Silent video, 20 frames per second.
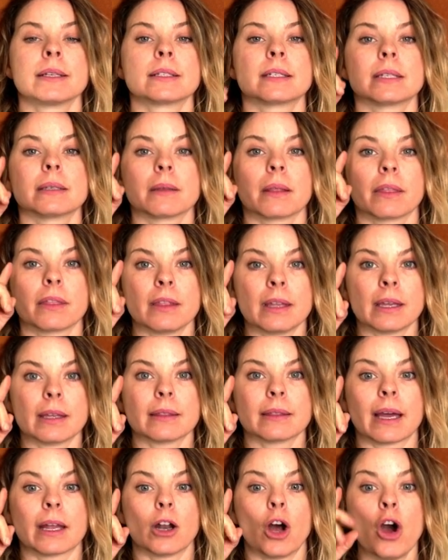to
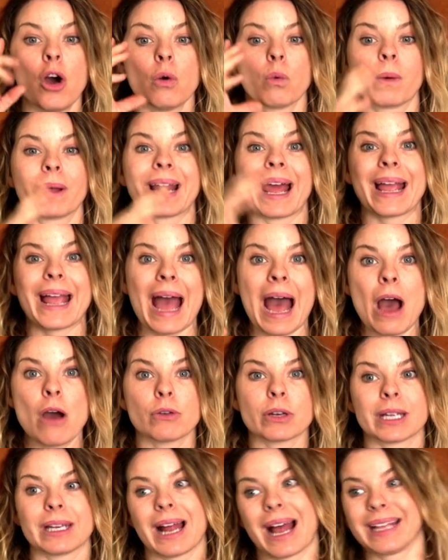think that, oh, when I
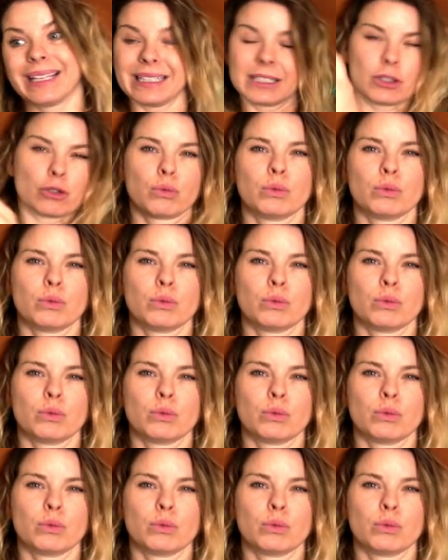out it, I get to